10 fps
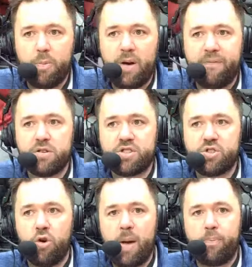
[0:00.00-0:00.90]
my full
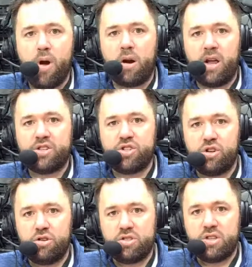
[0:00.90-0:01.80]
story at
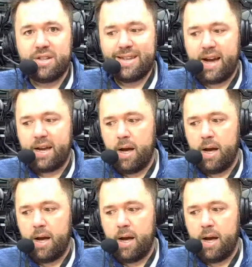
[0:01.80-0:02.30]
BroncoNationNews.com.